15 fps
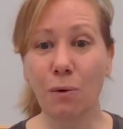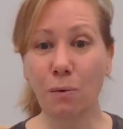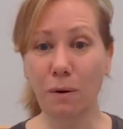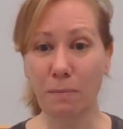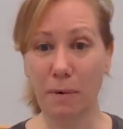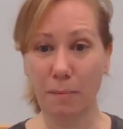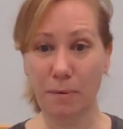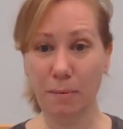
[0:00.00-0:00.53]

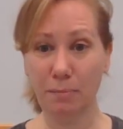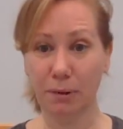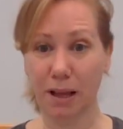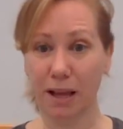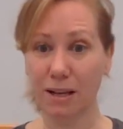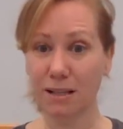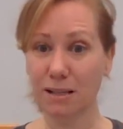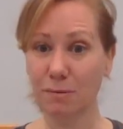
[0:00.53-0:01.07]
we might be
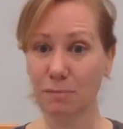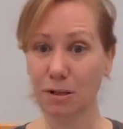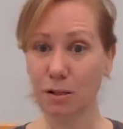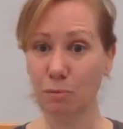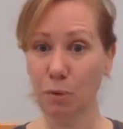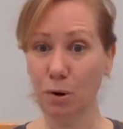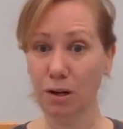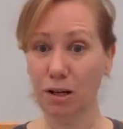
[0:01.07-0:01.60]
playing some
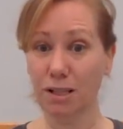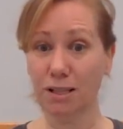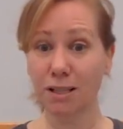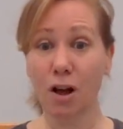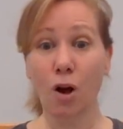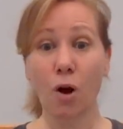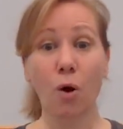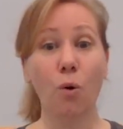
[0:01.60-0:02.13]
sports
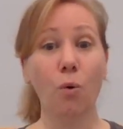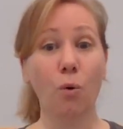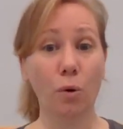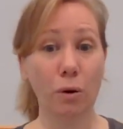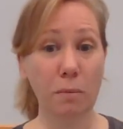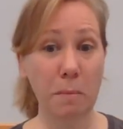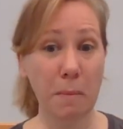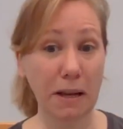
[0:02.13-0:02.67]

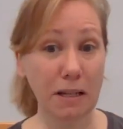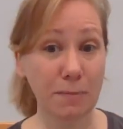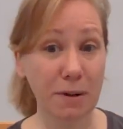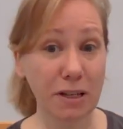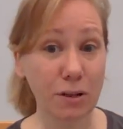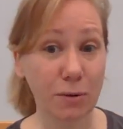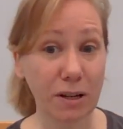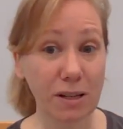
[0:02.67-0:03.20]
or we might
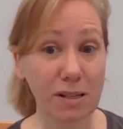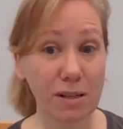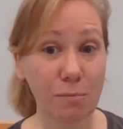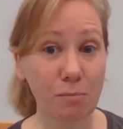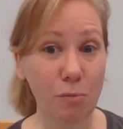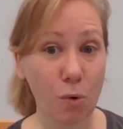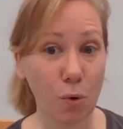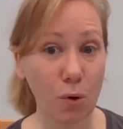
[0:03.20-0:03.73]
be doing
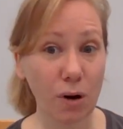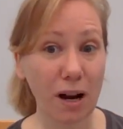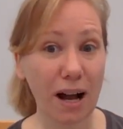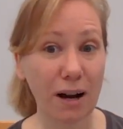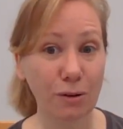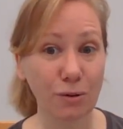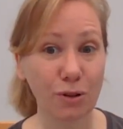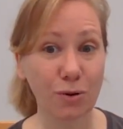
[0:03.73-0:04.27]
some more
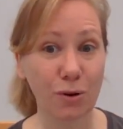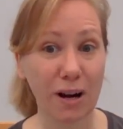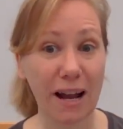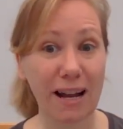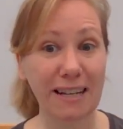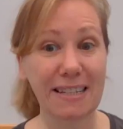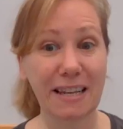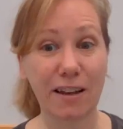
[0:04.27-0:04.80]
outdoor
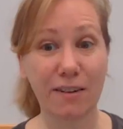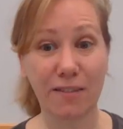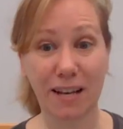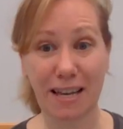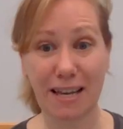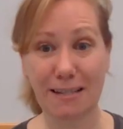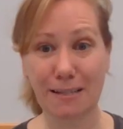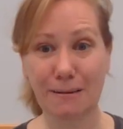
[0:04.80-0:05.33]

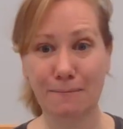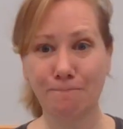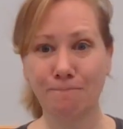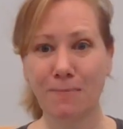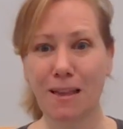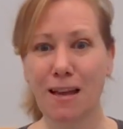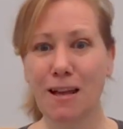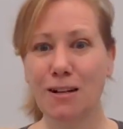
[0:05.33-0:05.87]
activities.
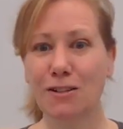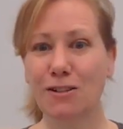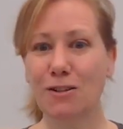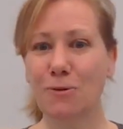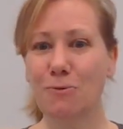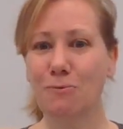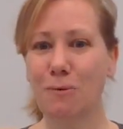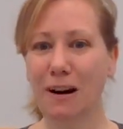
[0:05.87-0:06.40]

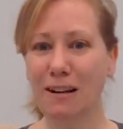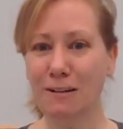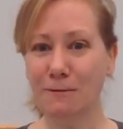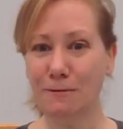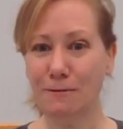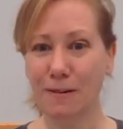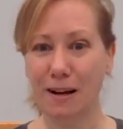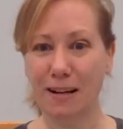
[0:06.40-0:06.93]
So
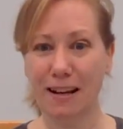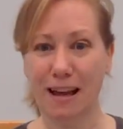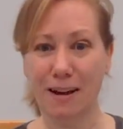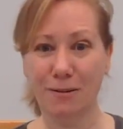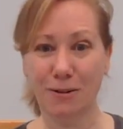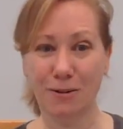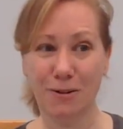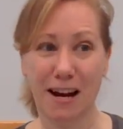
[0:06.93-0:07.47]
one fun
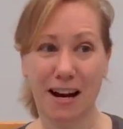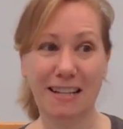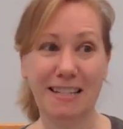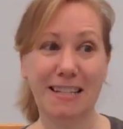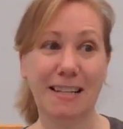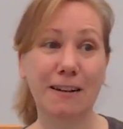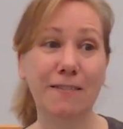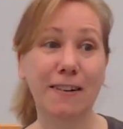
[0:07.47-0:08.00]
outdoor
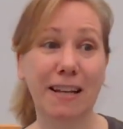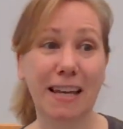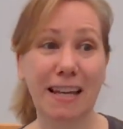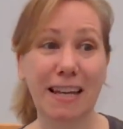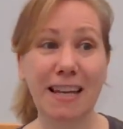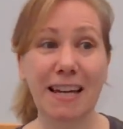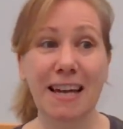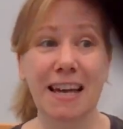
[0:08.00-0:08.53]

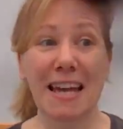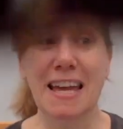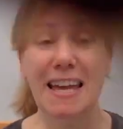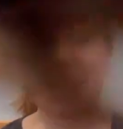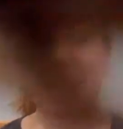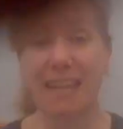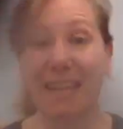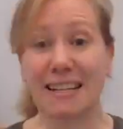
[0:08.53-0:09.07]
activity
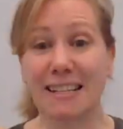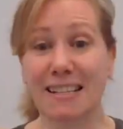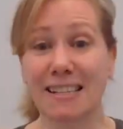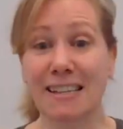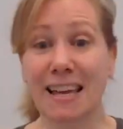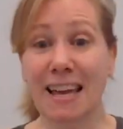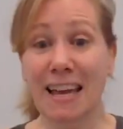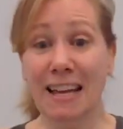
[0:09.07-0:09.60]

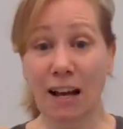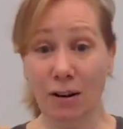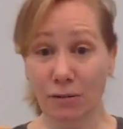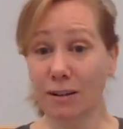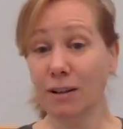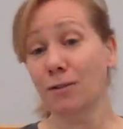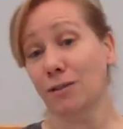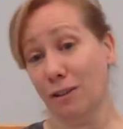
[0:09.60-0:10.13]
is, oh,
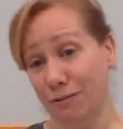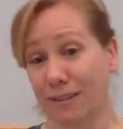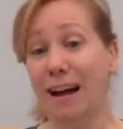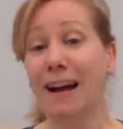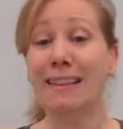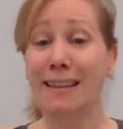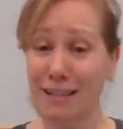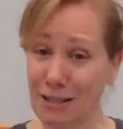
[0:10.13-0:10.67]
there's a
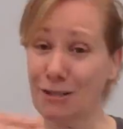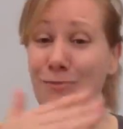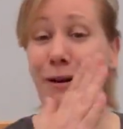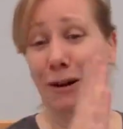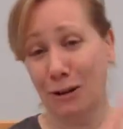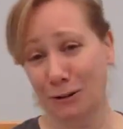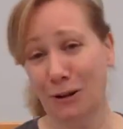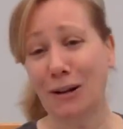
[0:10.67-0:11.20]
fly that just
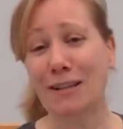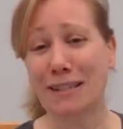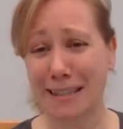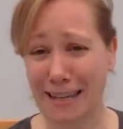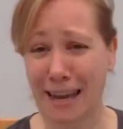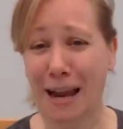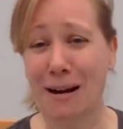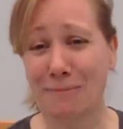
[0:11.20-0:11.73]
went across
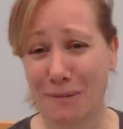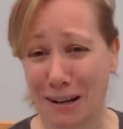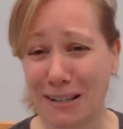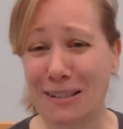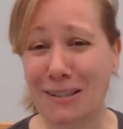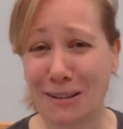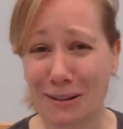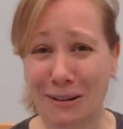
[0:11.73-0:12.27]
the camera.
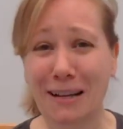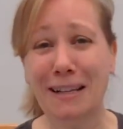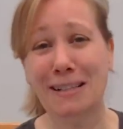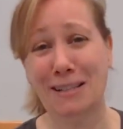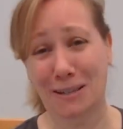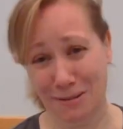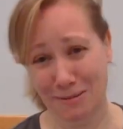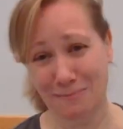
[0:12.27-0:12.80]
So
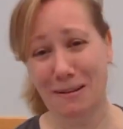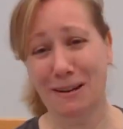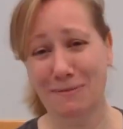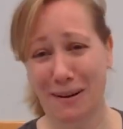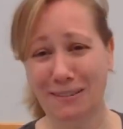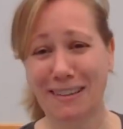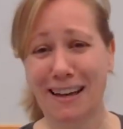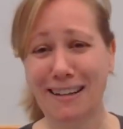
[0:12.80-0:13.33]
excuse me
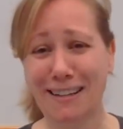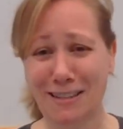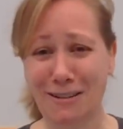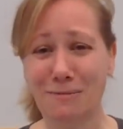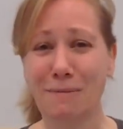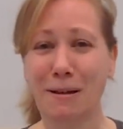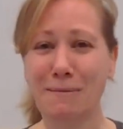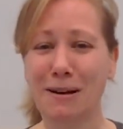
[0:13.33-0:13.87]
about that
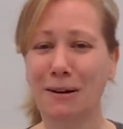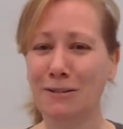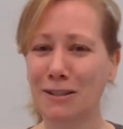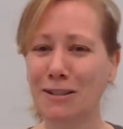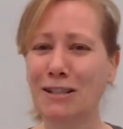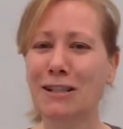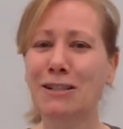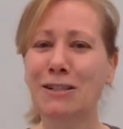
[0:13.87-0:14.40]
too. Maybe I'll
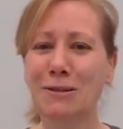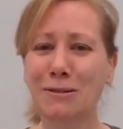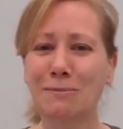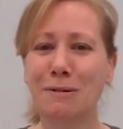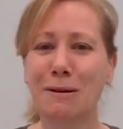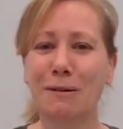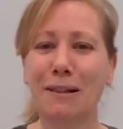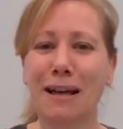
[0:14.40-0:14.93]
just excuse
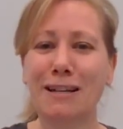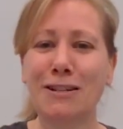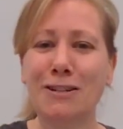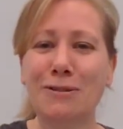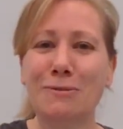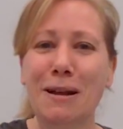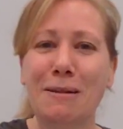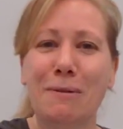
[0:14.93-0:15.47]
me while I
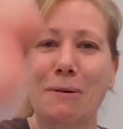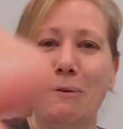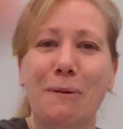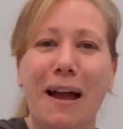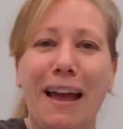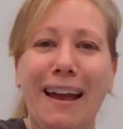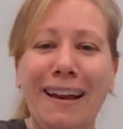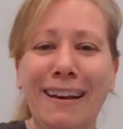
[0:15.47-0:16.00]
shoo him
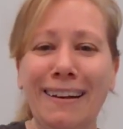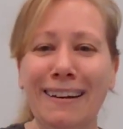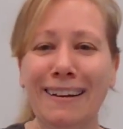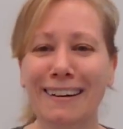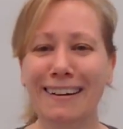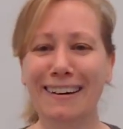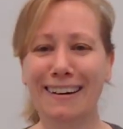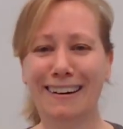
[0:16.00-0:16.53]
away
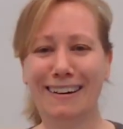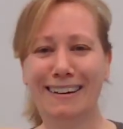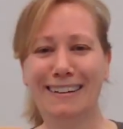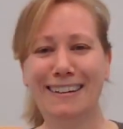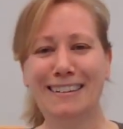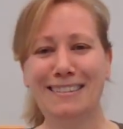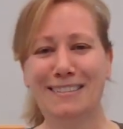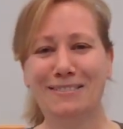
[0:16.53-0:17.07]

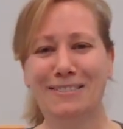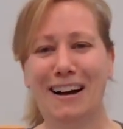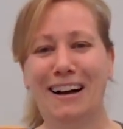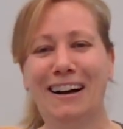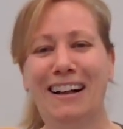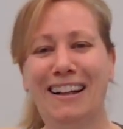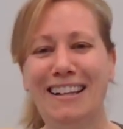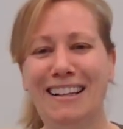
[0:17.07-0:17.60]
as well.
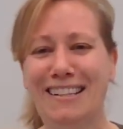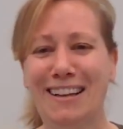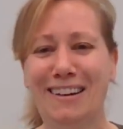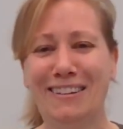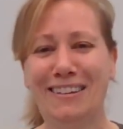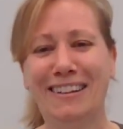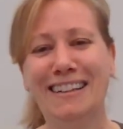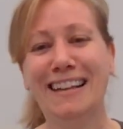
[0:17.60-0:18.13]

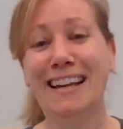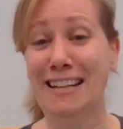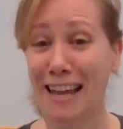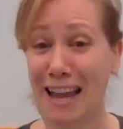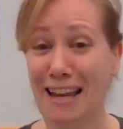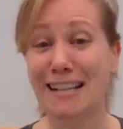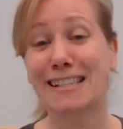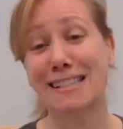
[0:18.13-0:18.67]
So in
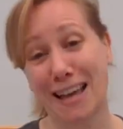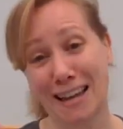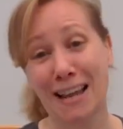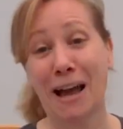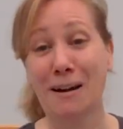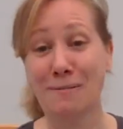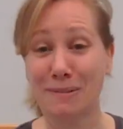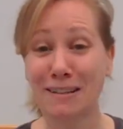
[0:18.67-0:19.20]
case that
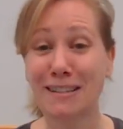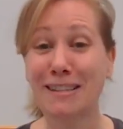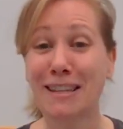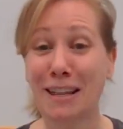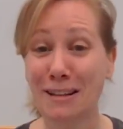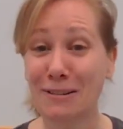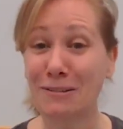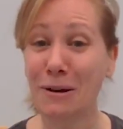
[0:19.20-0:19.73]
happens,
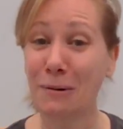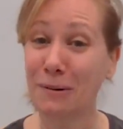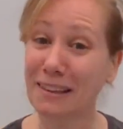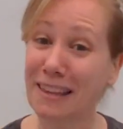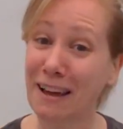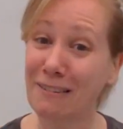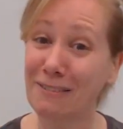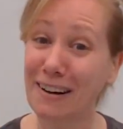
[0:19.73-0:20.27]
then you know
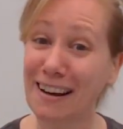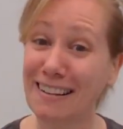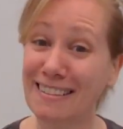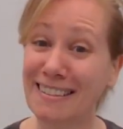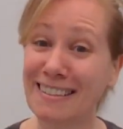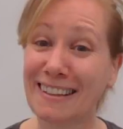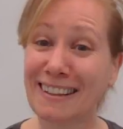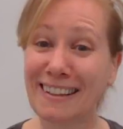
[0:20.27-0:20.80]
what that
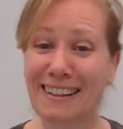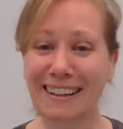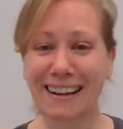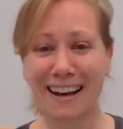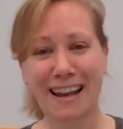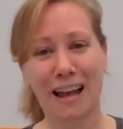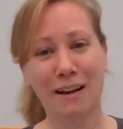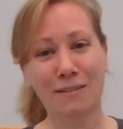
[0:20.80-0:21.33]
was.
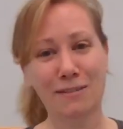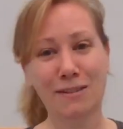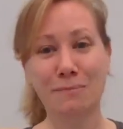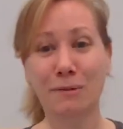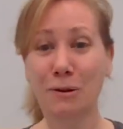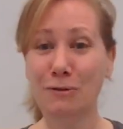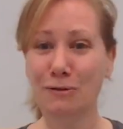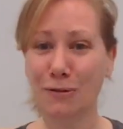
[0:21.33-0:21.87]
I have
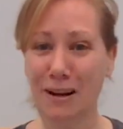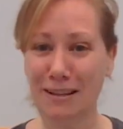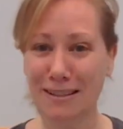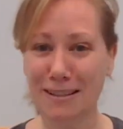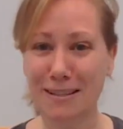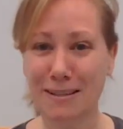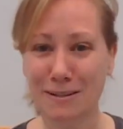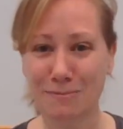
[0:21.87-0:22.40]
some new
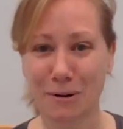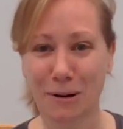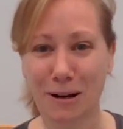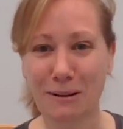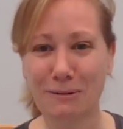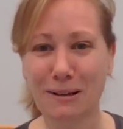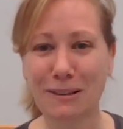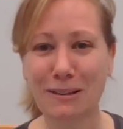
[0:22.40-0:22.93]
friends this
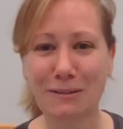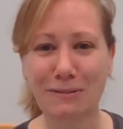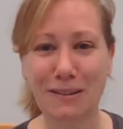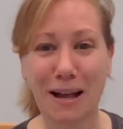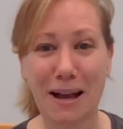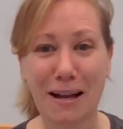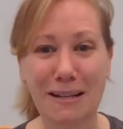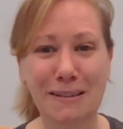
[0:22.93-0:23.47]
morning with the
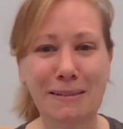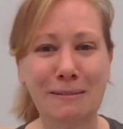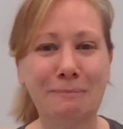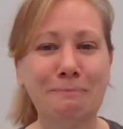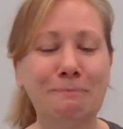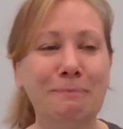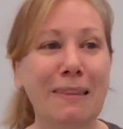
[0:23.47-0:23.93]
flies.